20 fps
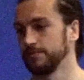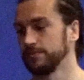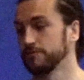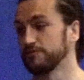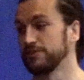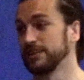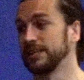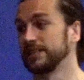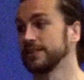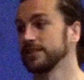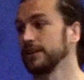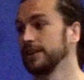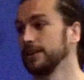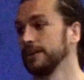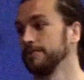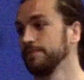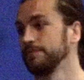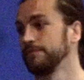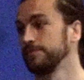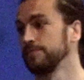Really
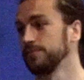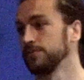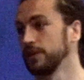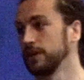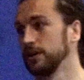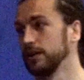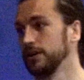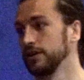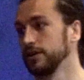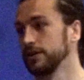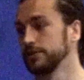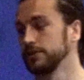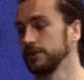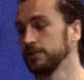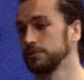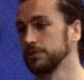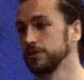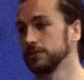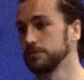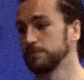tight, the
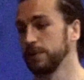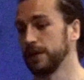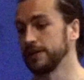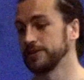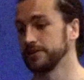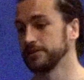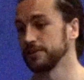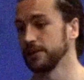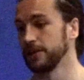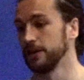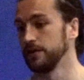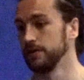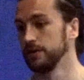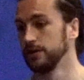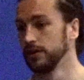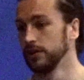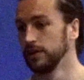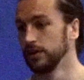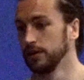top two spaces now.